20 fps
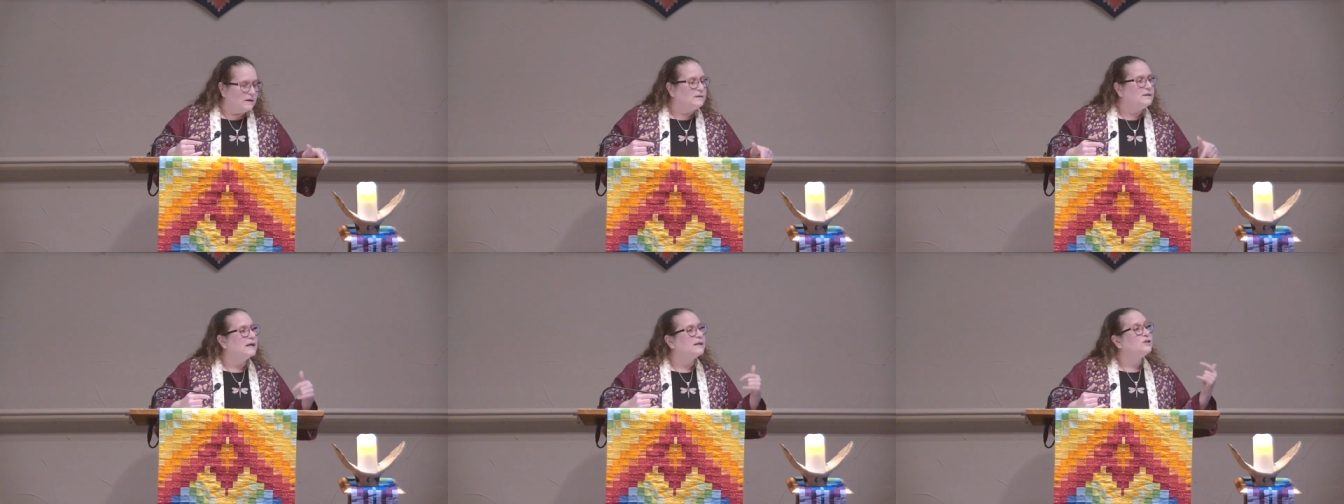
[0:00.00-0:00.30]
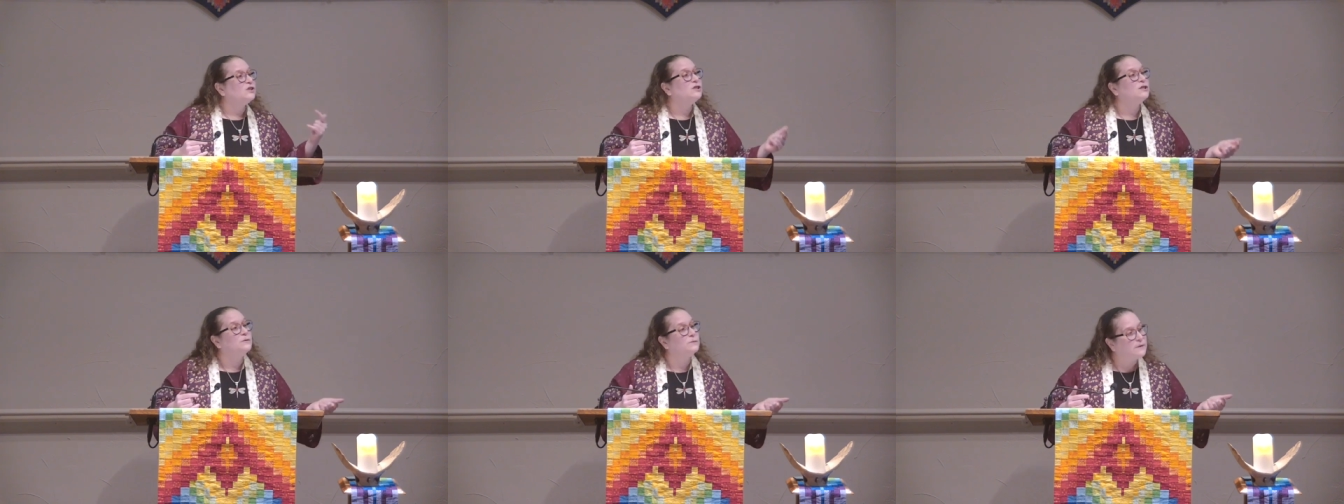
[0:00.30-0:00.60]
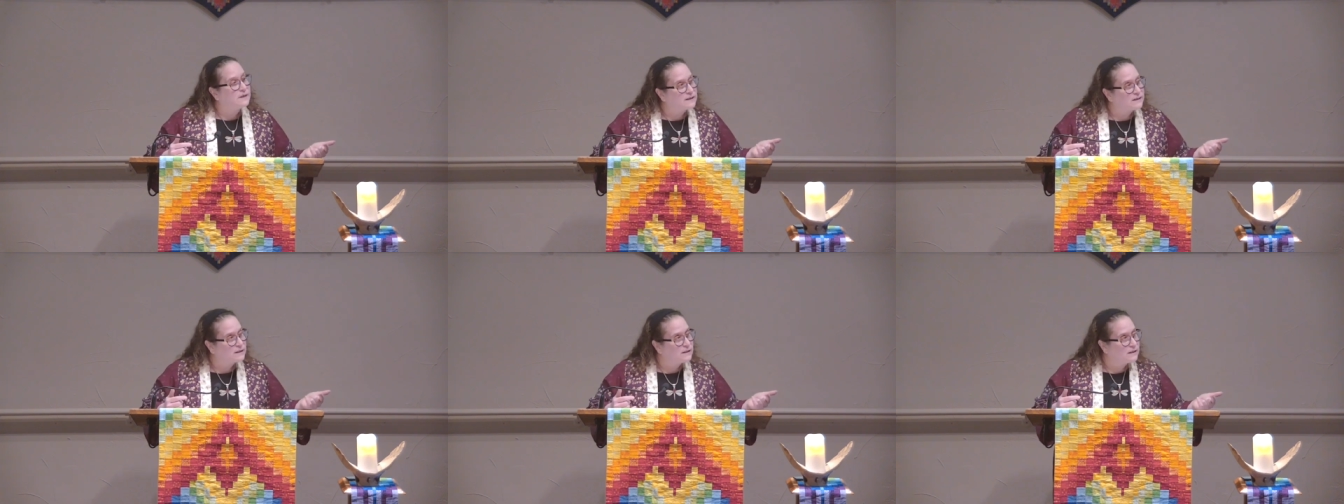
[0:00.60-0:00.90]
that she
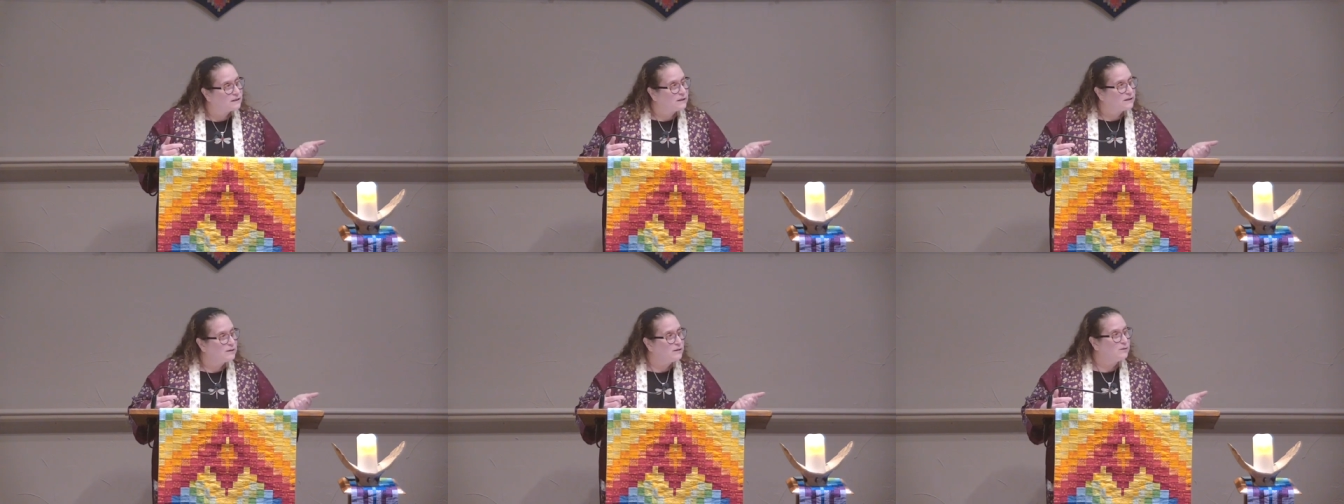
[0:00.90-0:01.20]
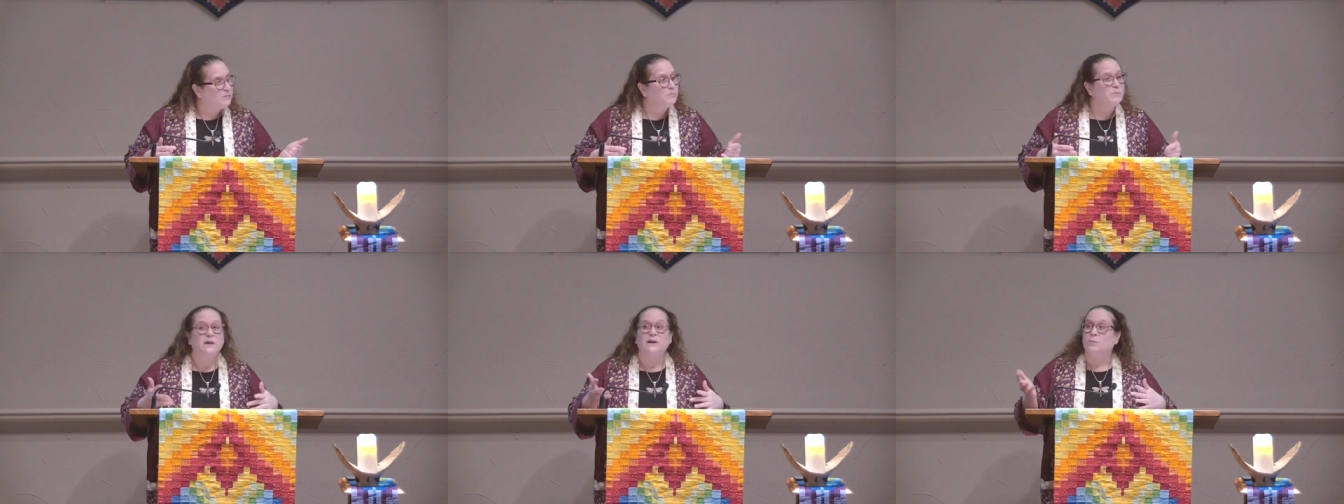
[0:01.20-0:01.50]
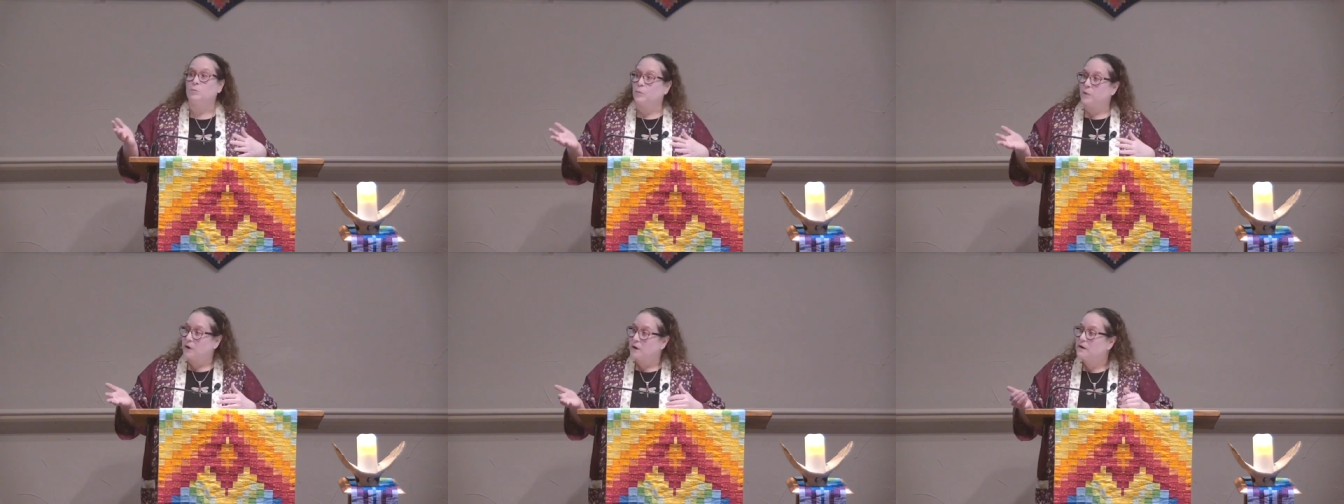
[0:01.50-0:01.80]
risked
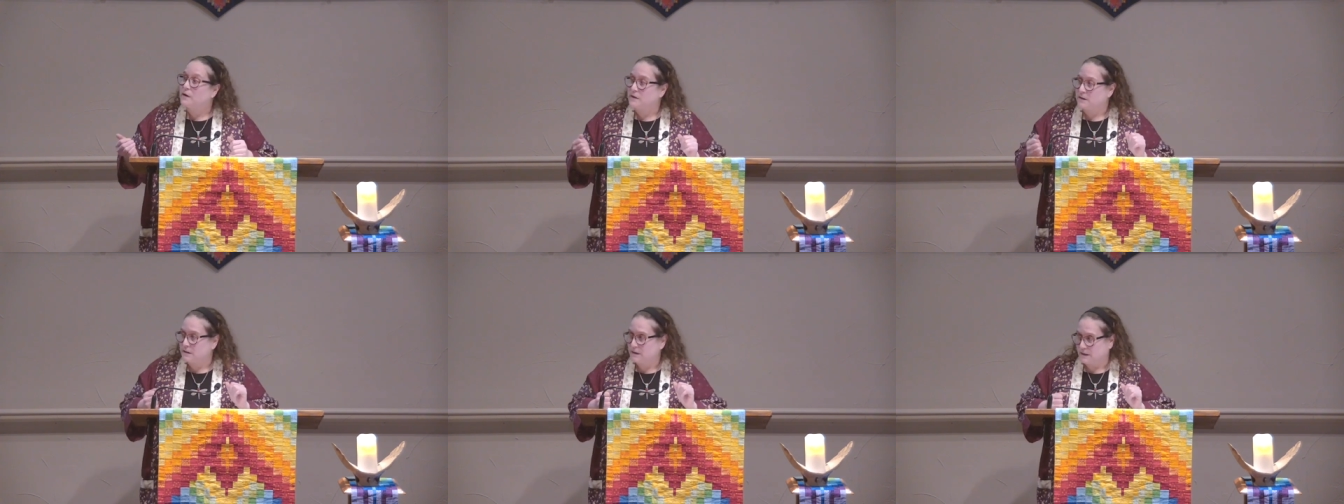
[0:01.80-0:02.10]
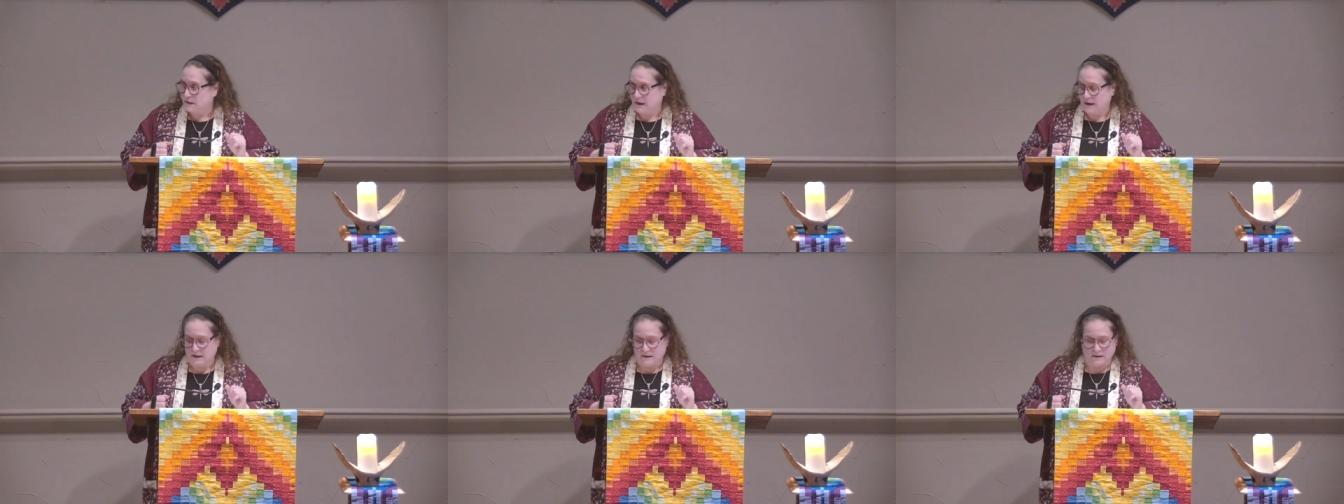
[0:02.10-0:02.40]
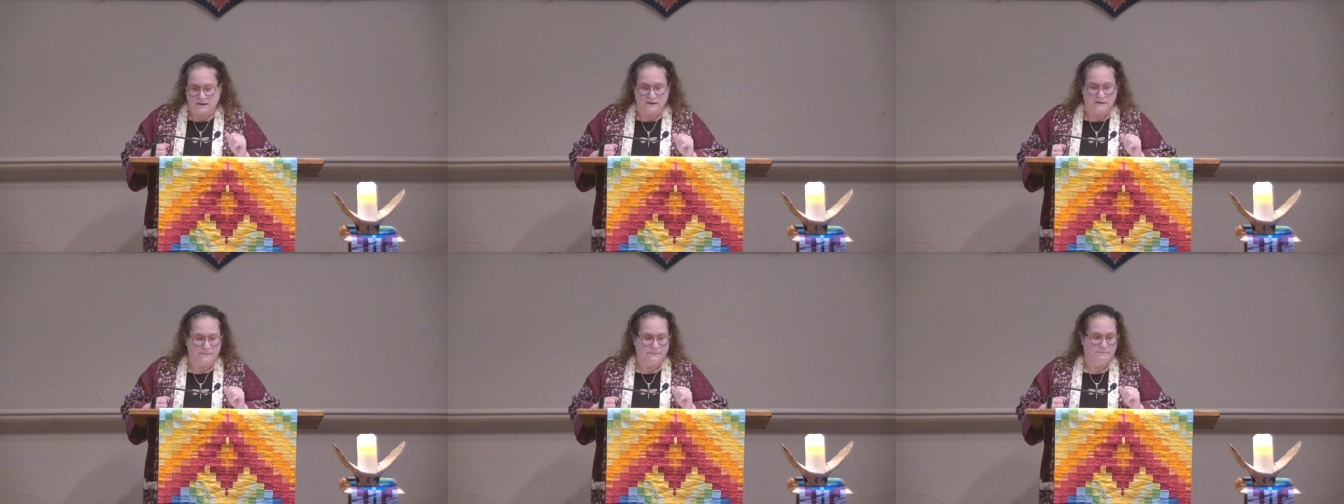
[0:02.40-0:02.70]
being burned to
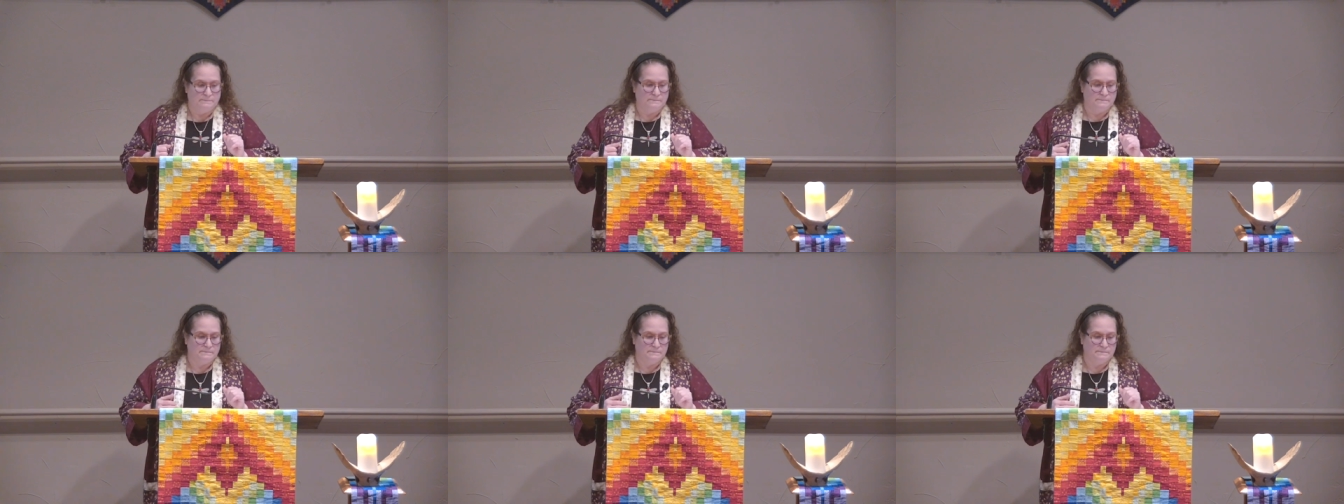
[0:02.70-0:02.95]
death.